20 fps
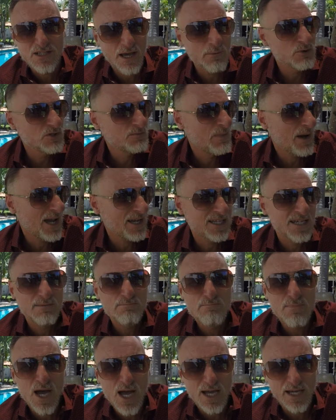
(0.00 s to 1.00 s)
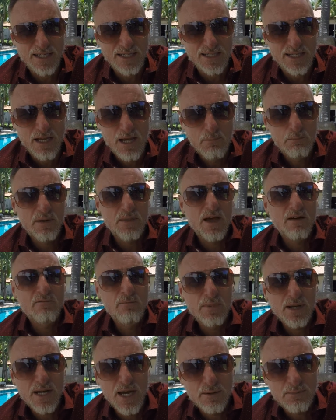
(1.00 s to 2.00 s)
That was back in May, but they
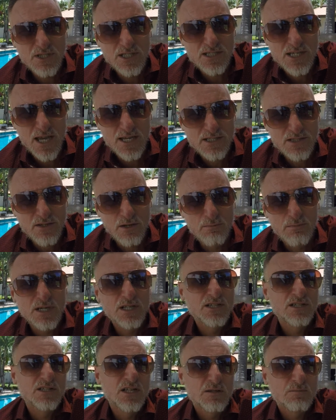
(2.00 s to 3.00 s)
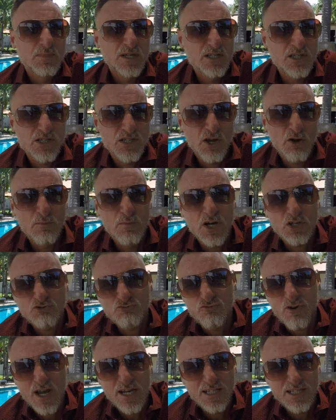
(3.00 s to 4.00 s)
haven't been able to test them because there's been so
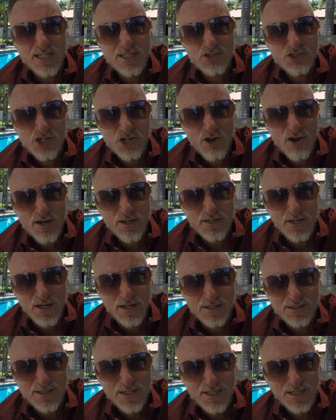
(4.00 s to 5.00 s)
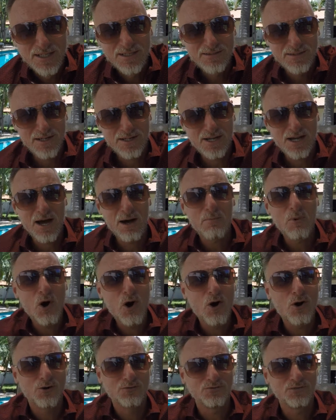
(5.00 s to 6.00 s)
much rain in China. Now, come
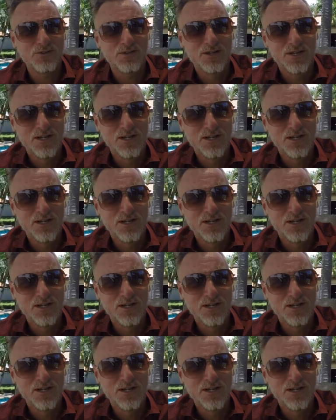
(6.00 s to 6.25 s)
on.